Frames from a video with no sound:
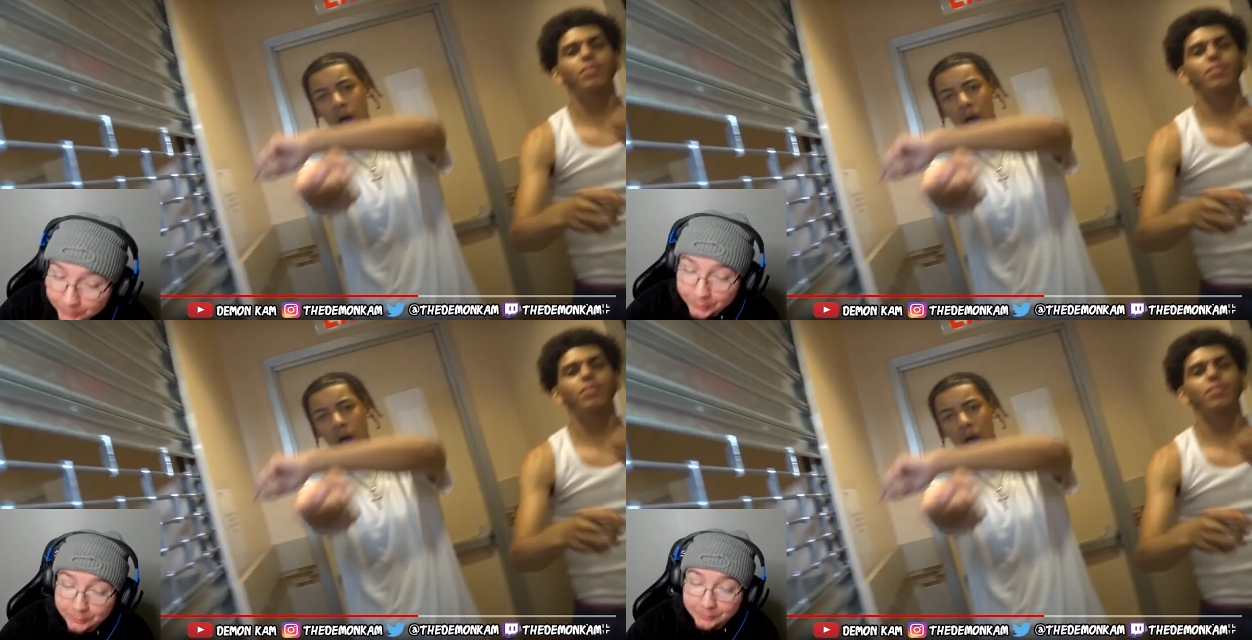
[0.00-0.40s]

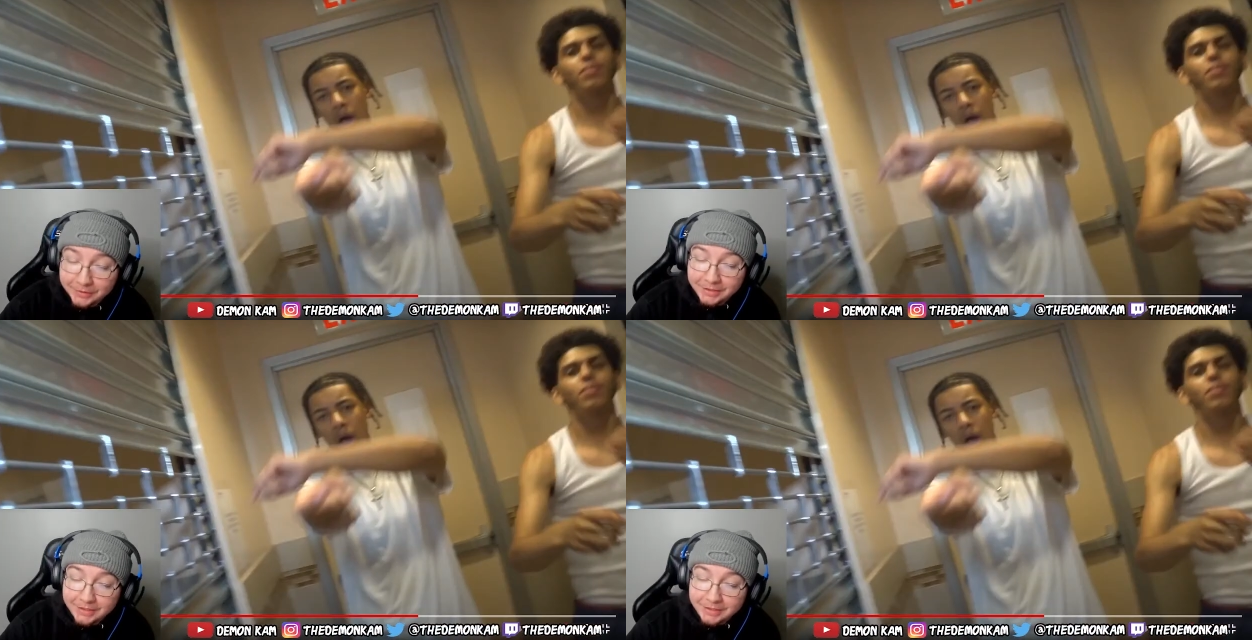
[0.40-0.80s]
Speaker 1: bro
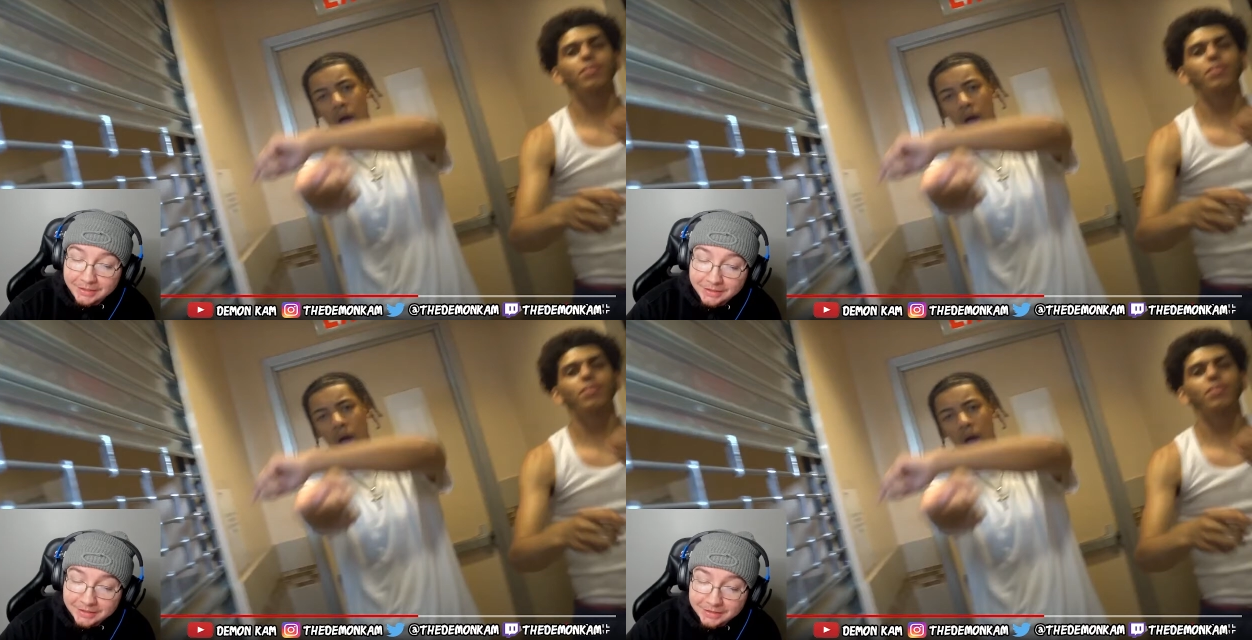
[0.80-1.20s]

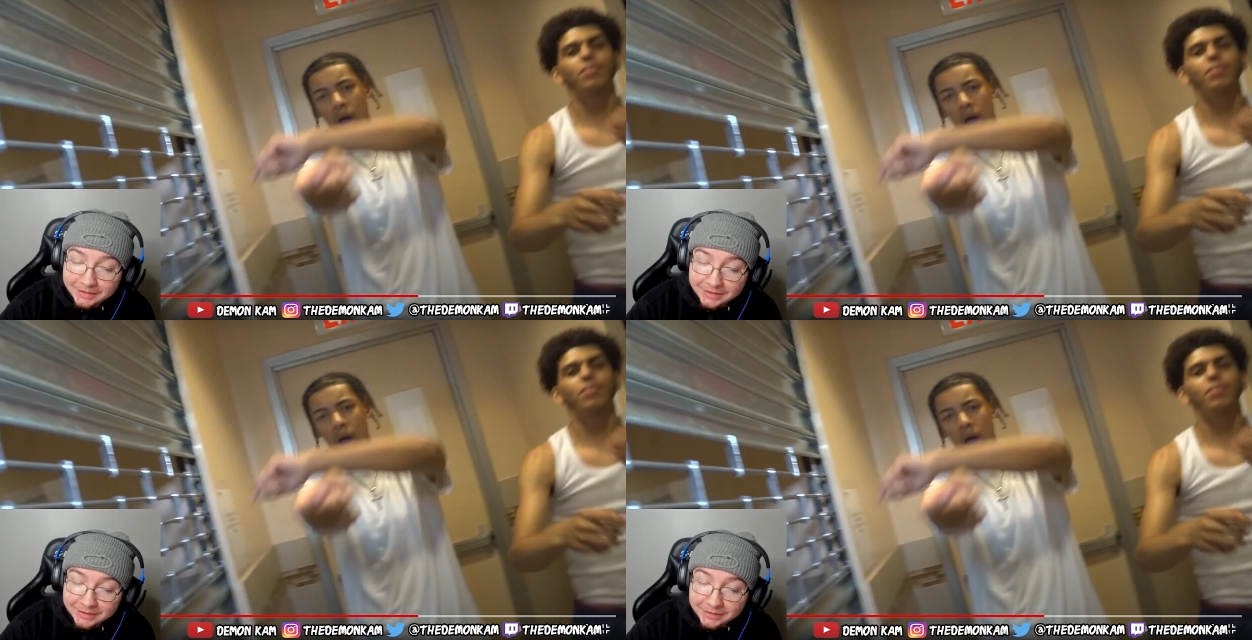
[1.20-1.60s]

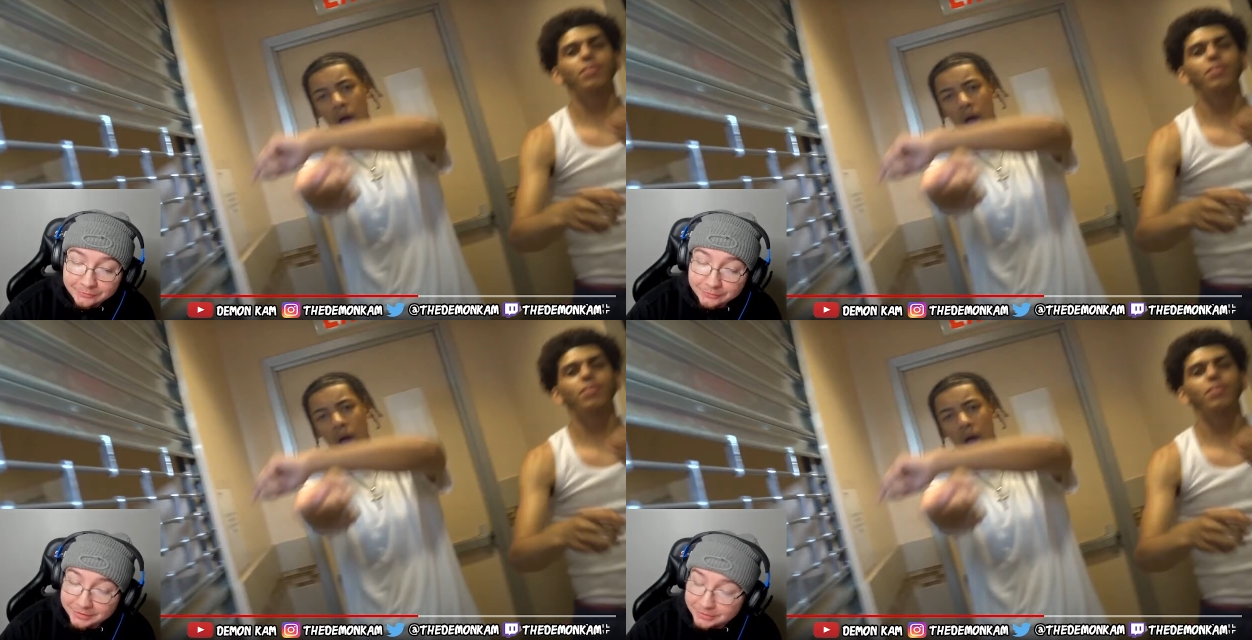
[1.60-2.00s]
he
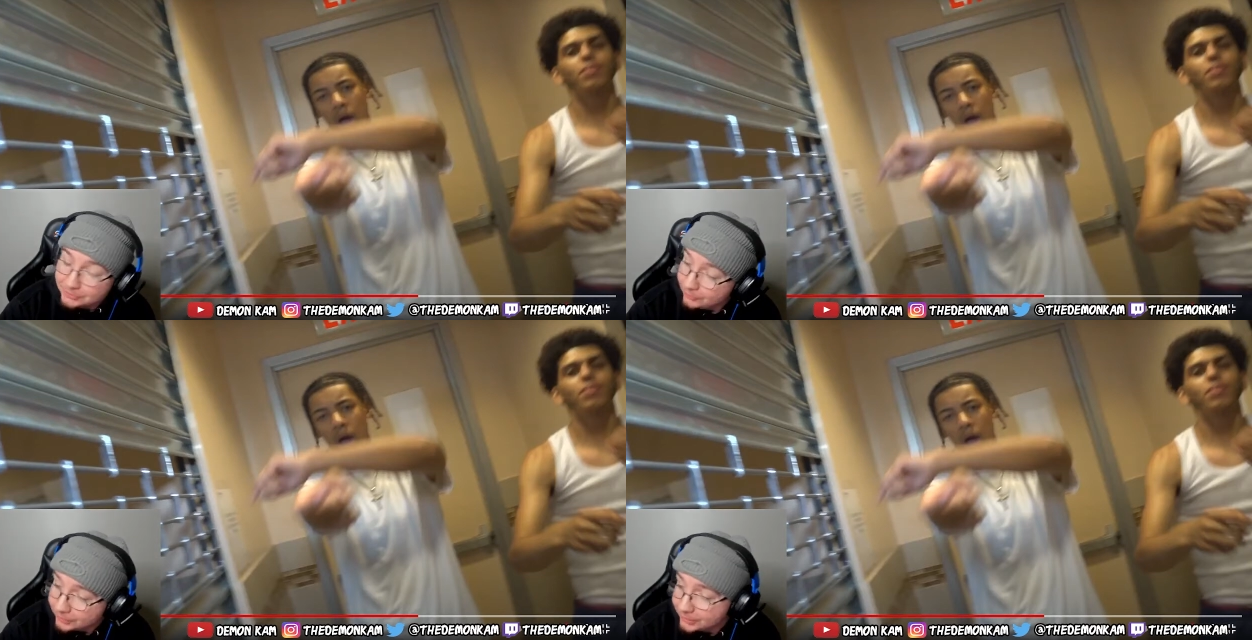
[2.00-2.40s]
really
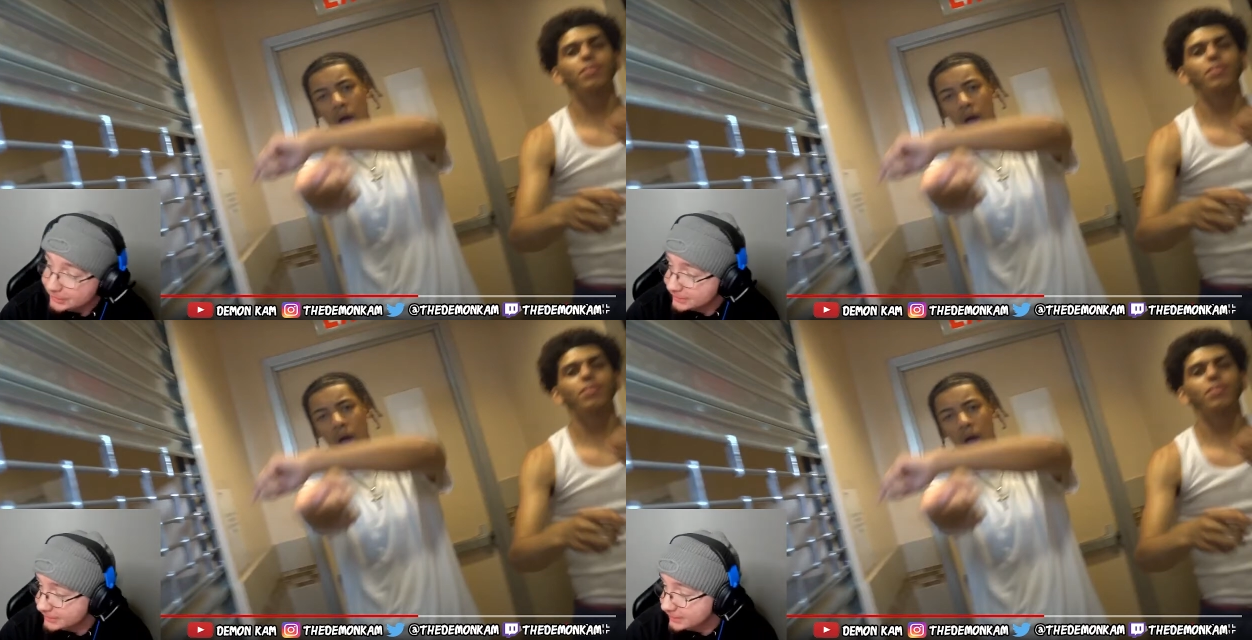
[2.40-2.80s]
talking
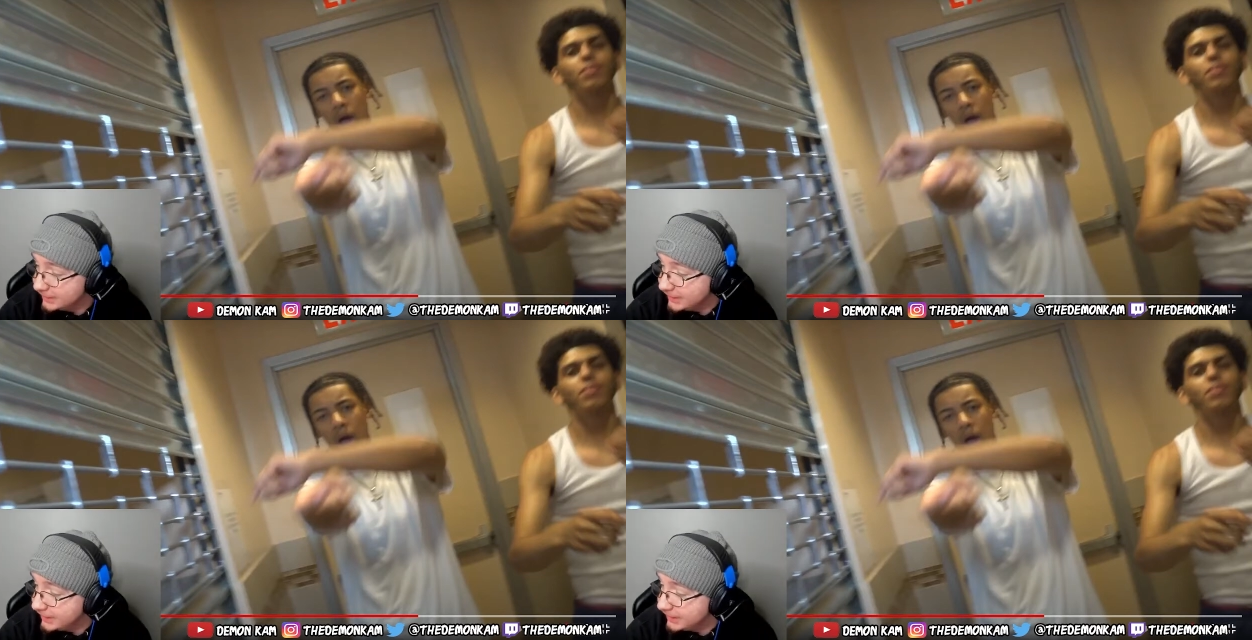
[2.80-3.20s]
his
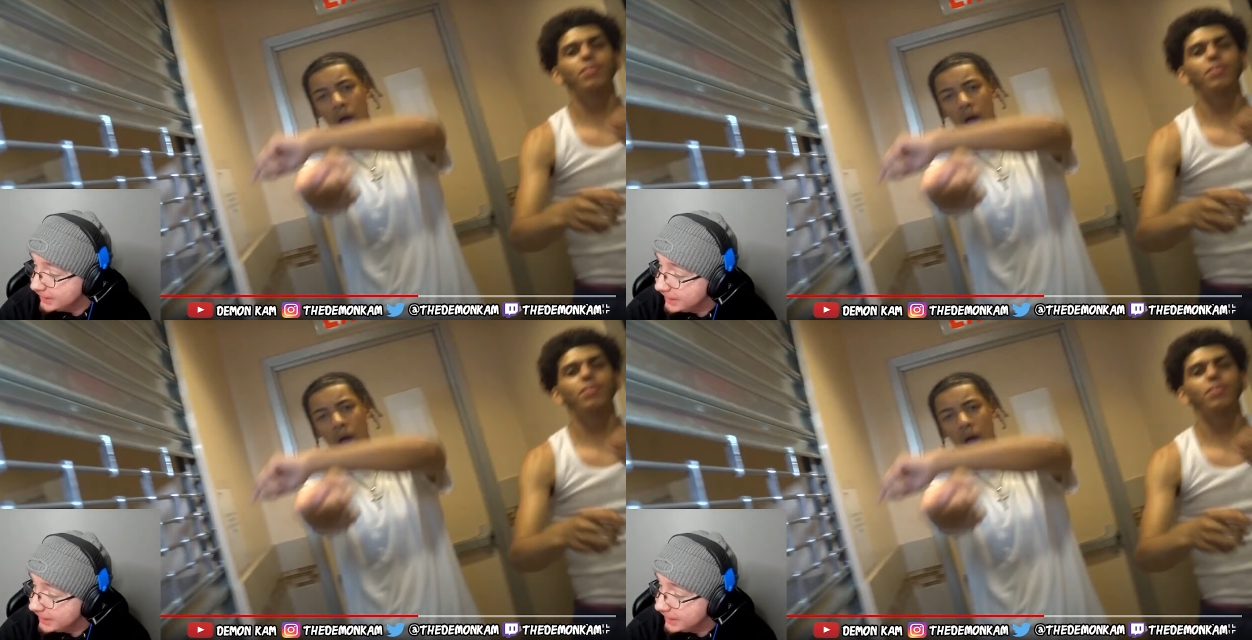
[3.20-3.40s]
shit. He ain't